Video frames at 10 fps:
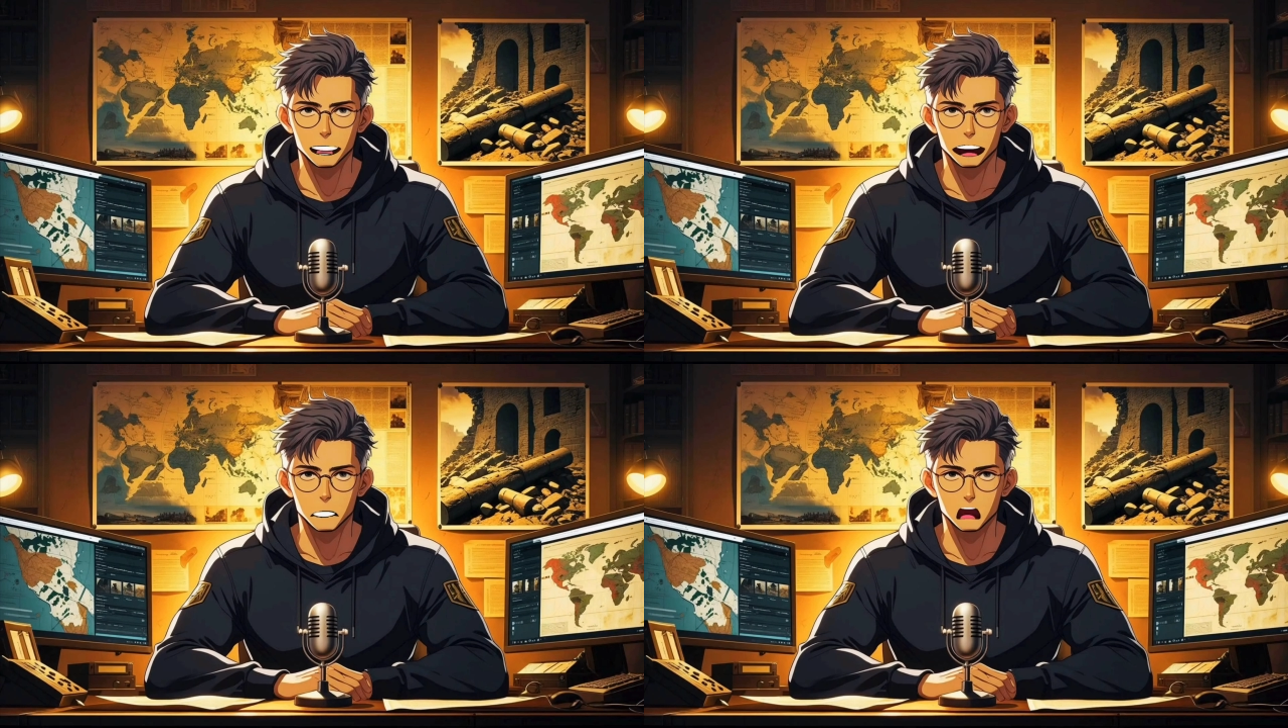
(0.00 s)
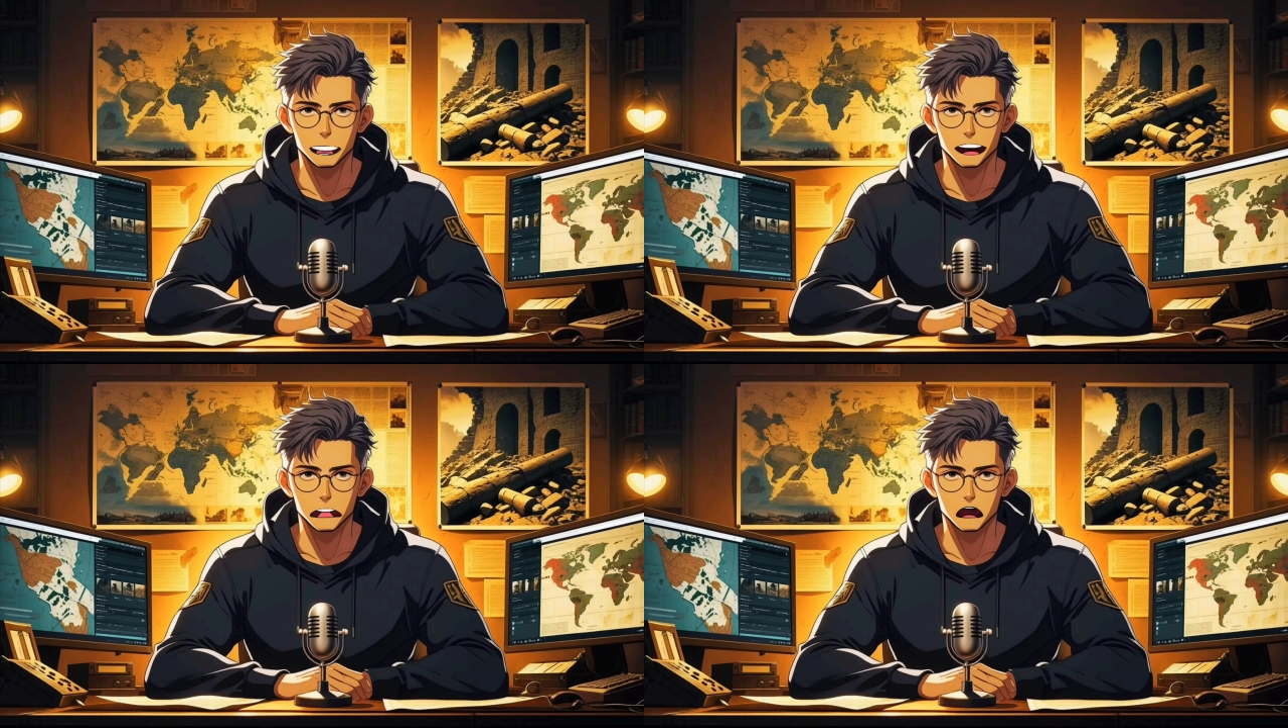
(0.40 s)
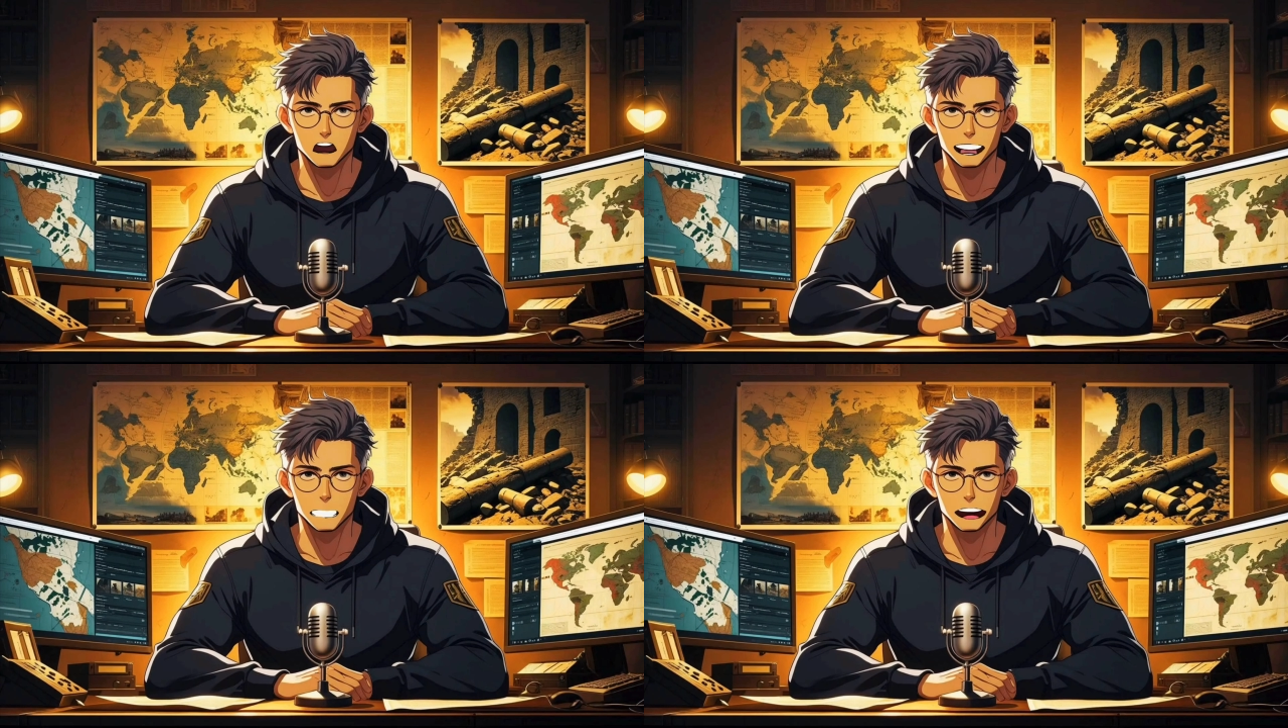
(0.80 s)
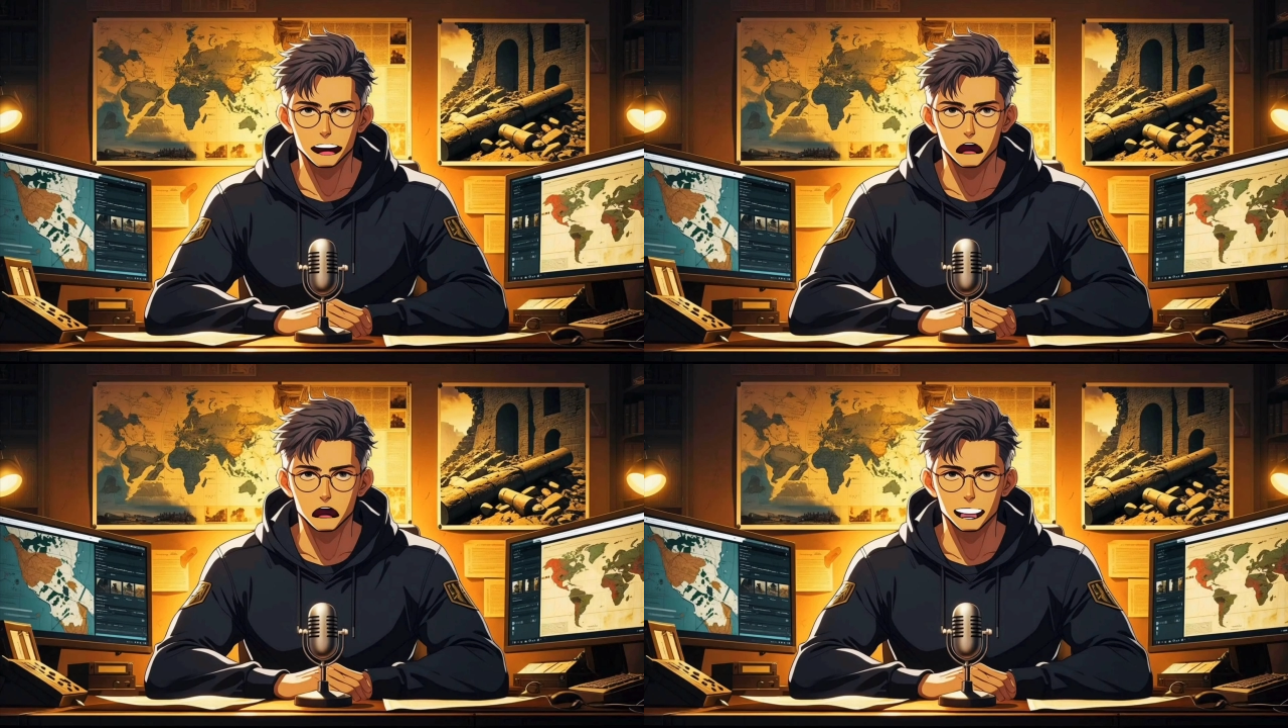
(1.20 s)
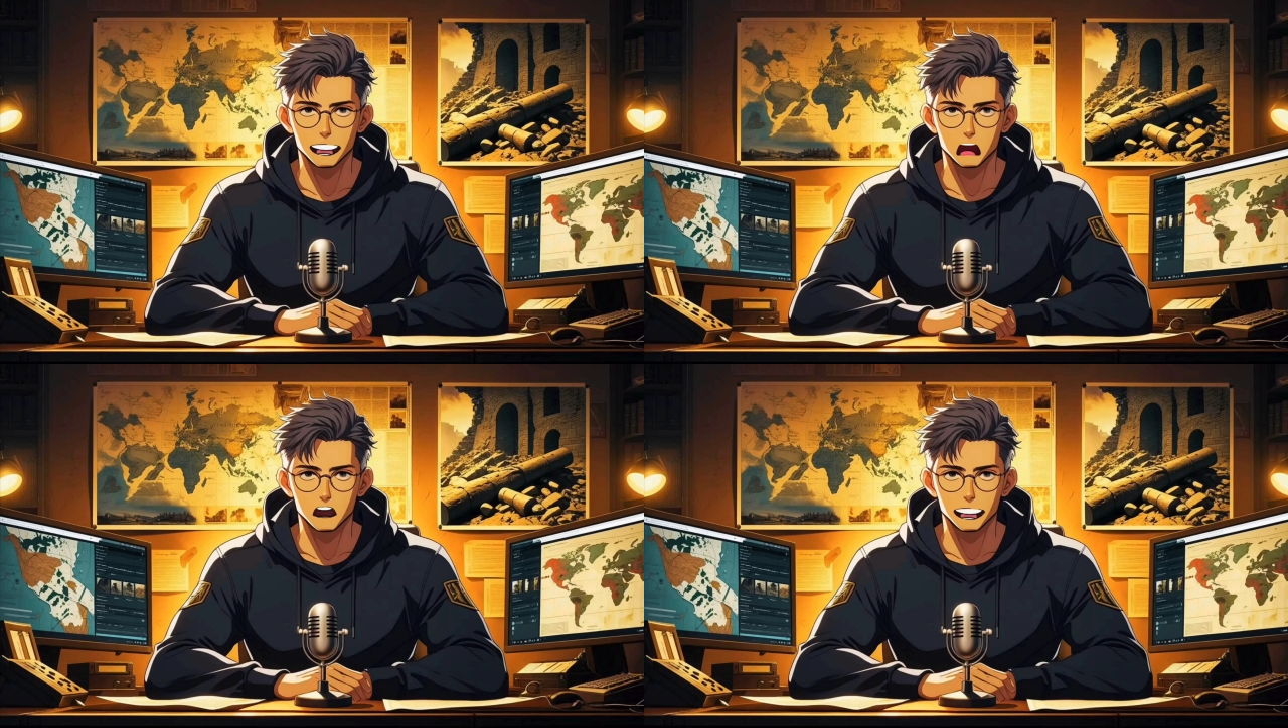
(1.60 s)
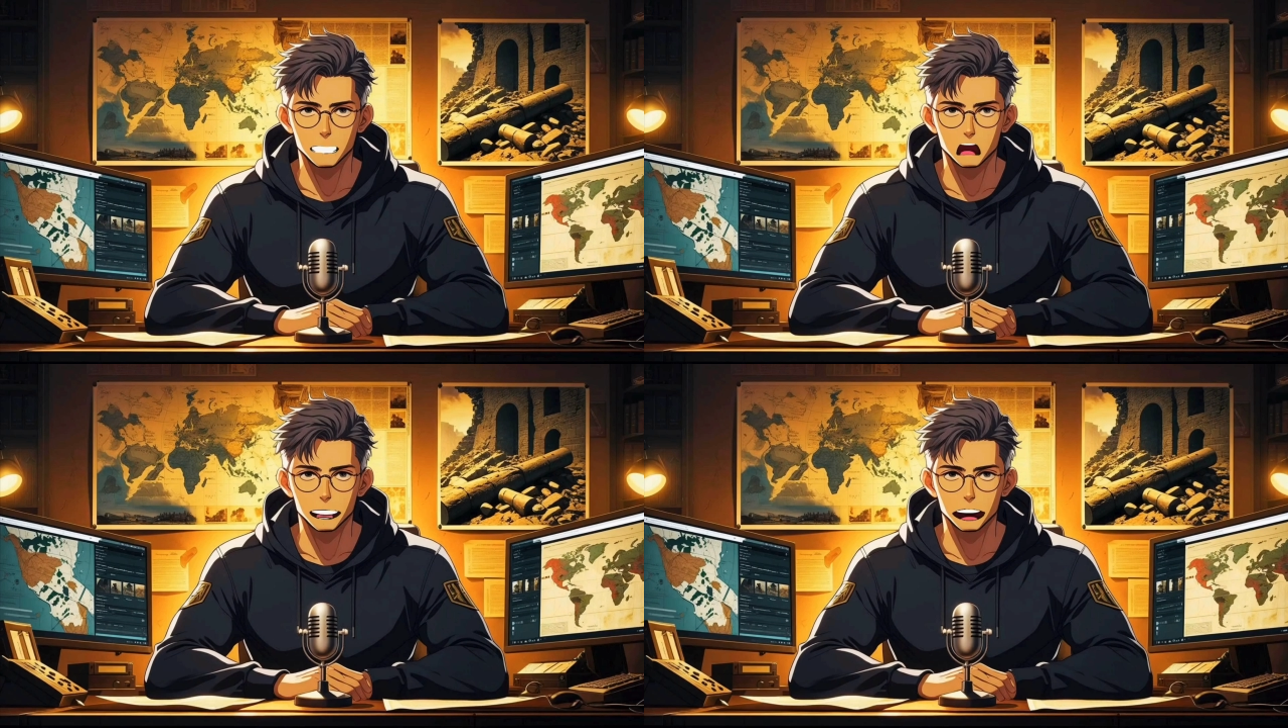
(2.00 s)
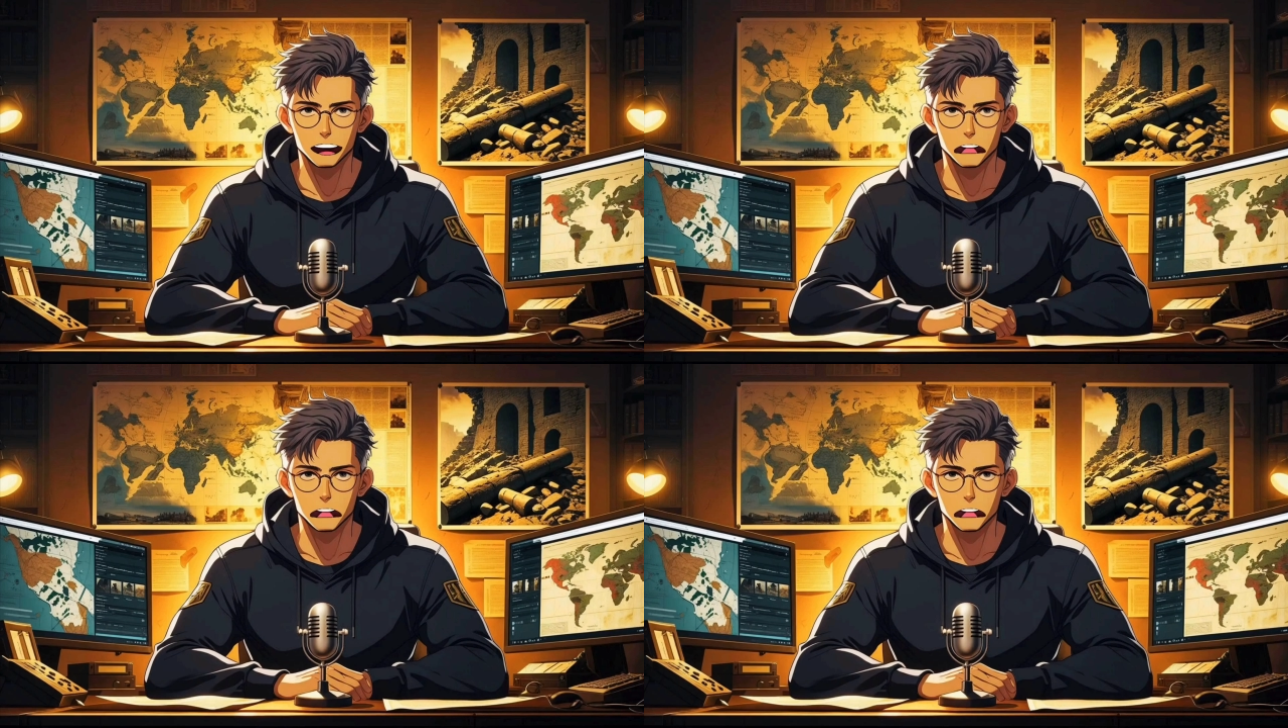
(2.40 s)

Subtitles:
Sarajevo still weeps,